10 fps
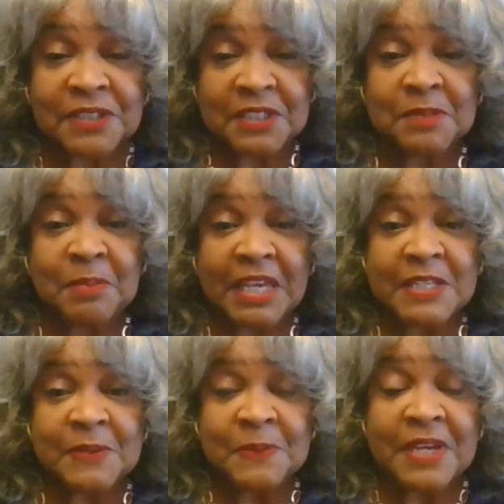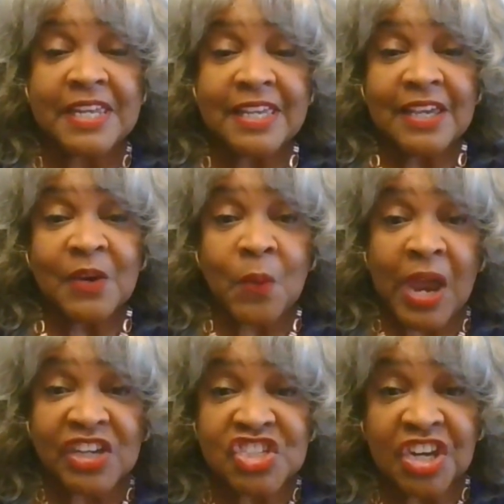This is Becky DeWitt,
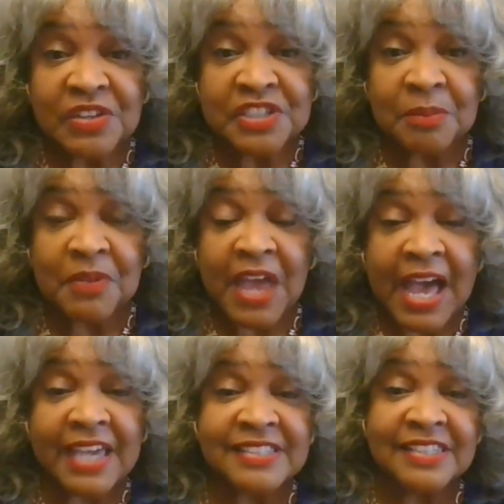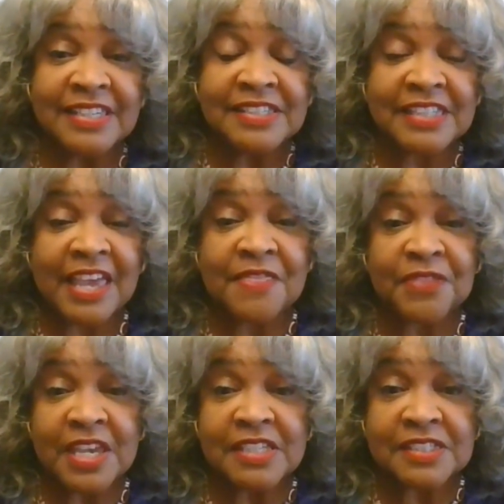where I share some of the ideas and
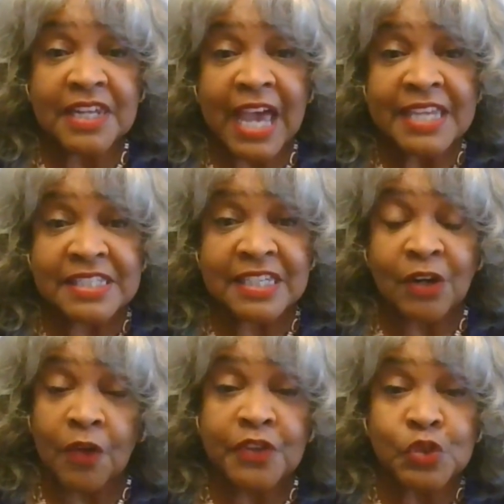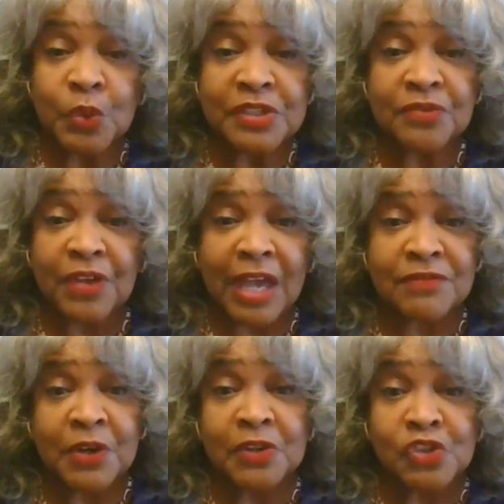things that I did on the
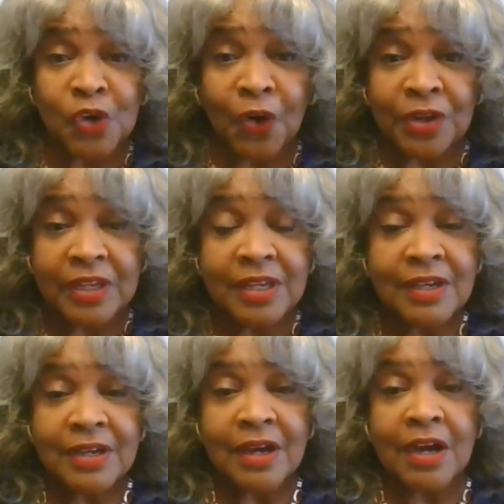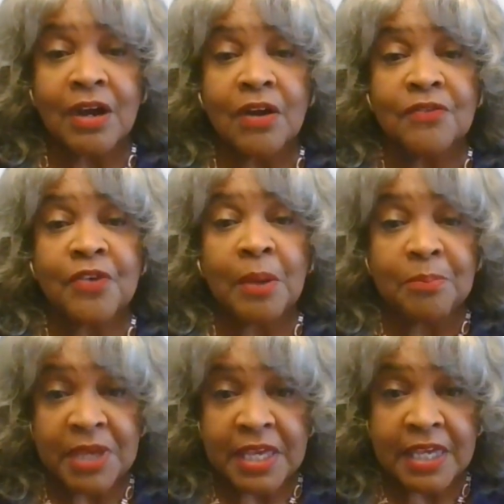25-year journey of
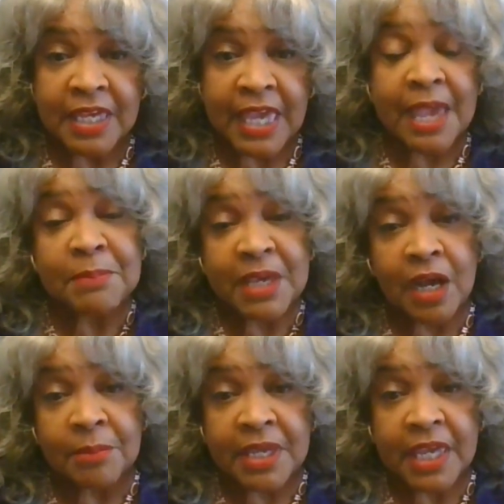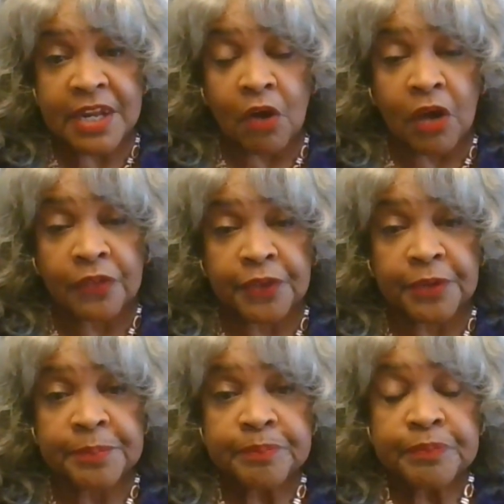being and becoming an
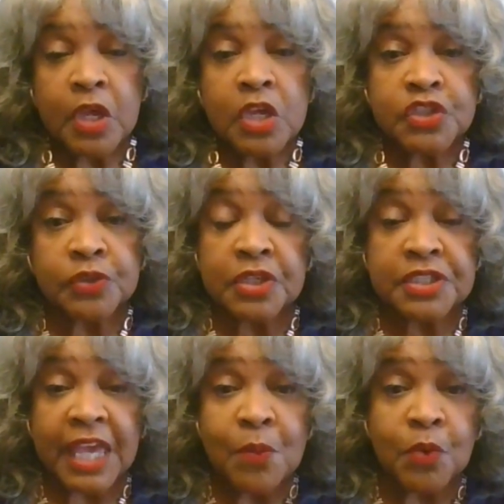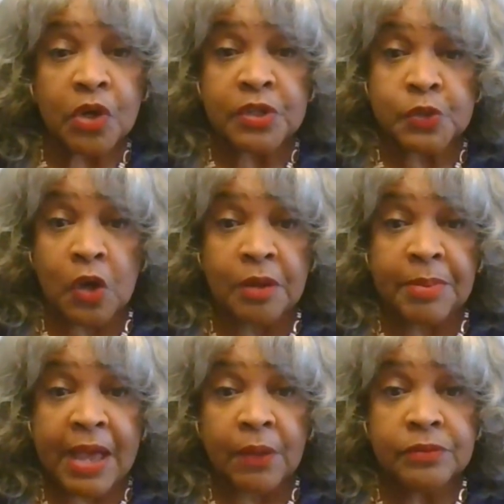author. So today we're going to talk
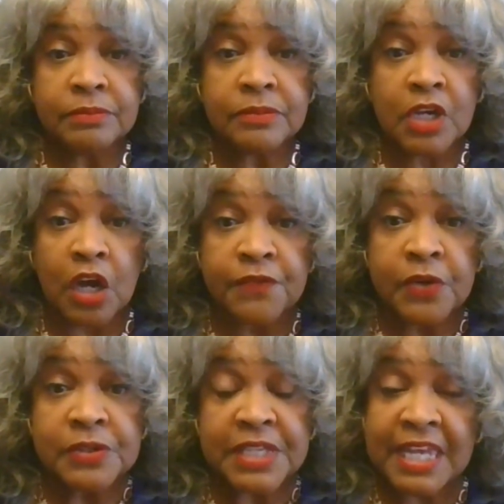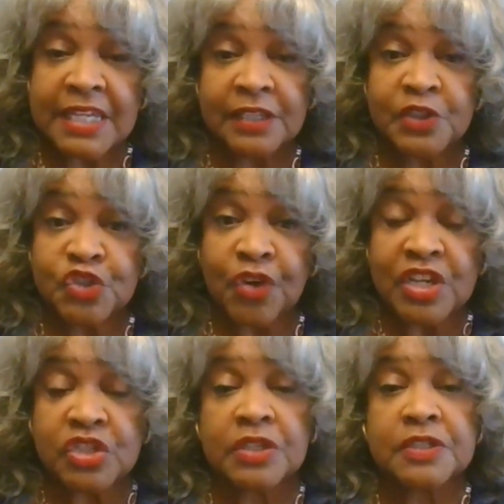about covers and
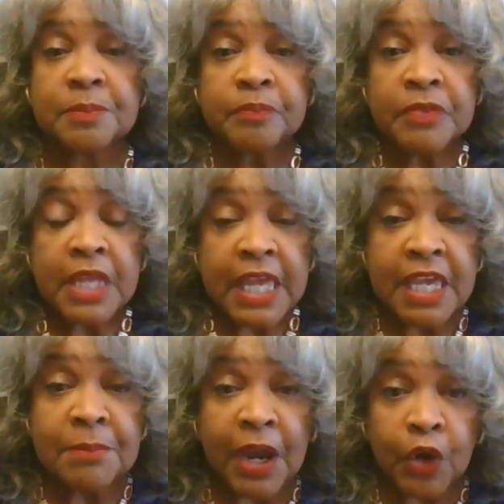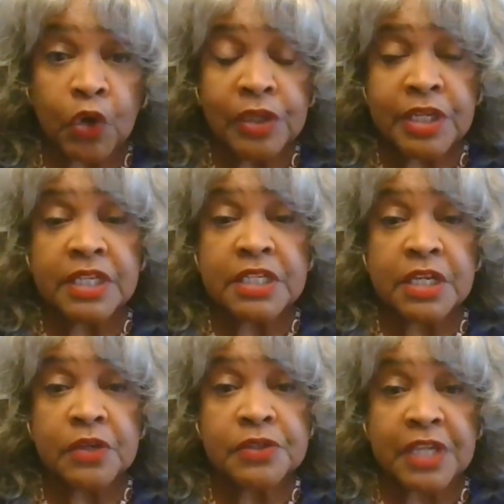illustrations. In my earlier
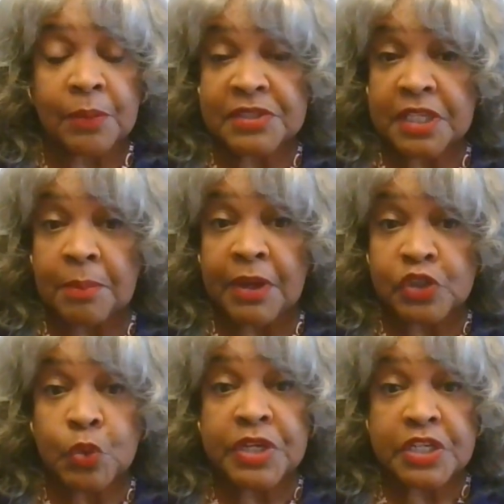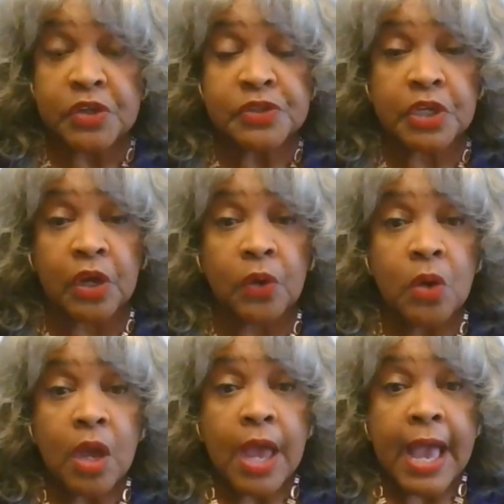years, I would say about 20 years
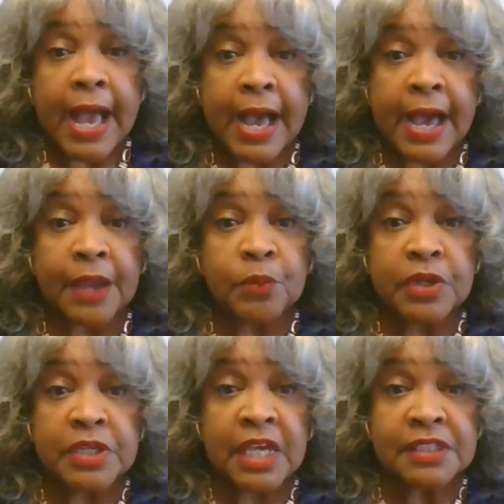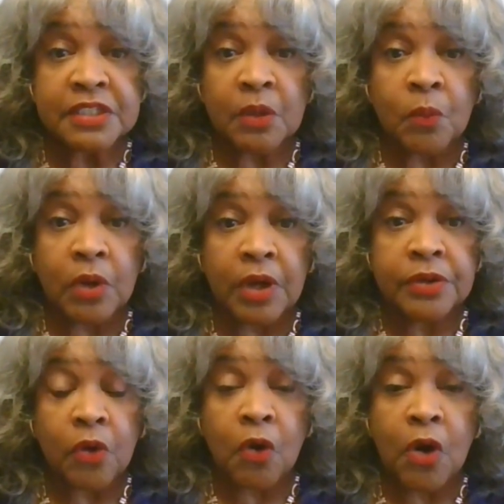ago, I would get
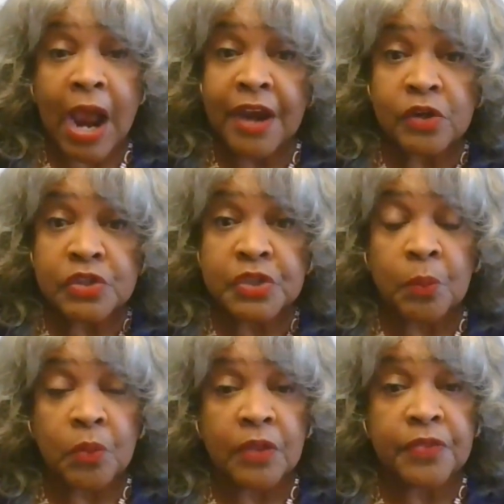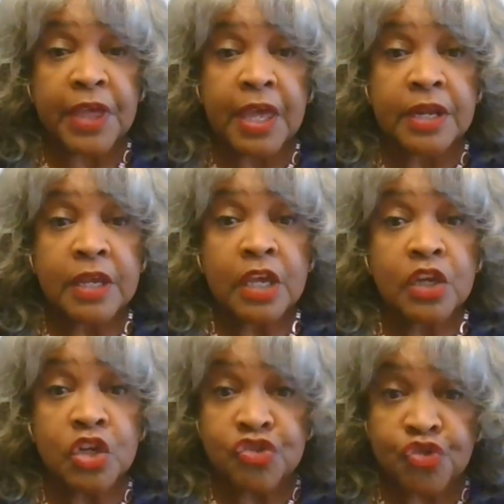someone or hire someone
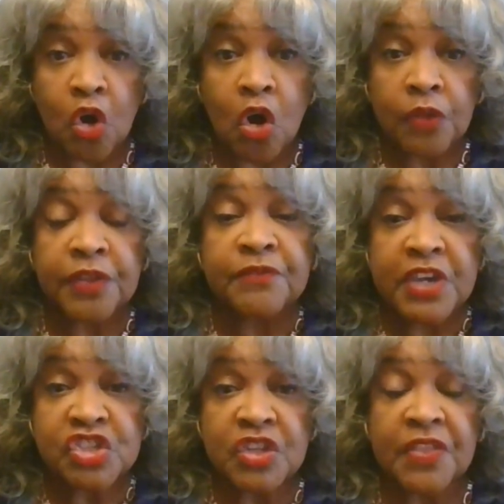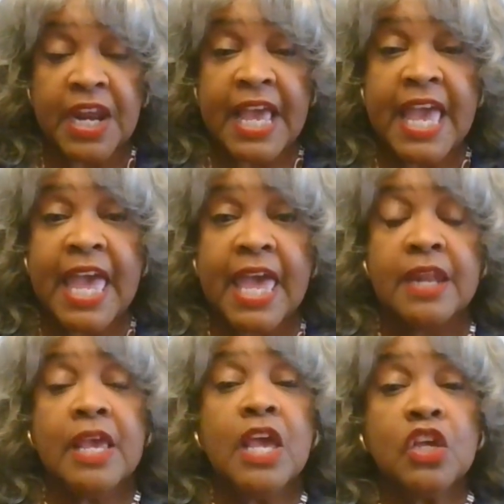that could draw the vision that I had.